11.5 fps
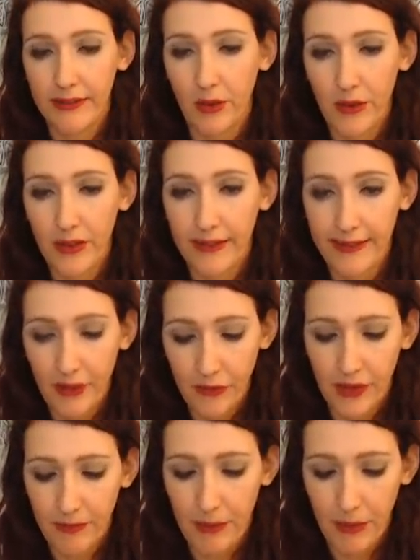So I think it's
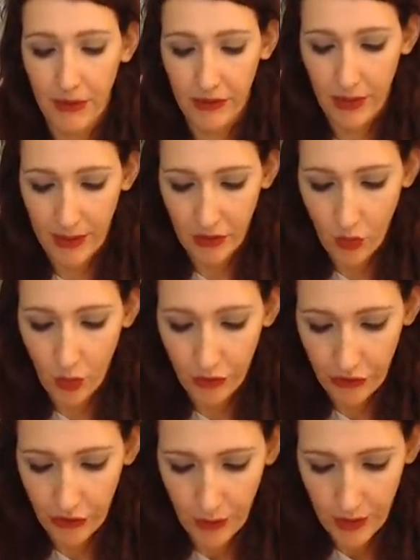definitely the person coming
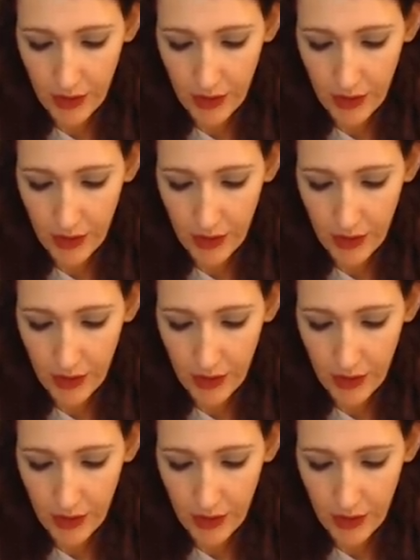towards you.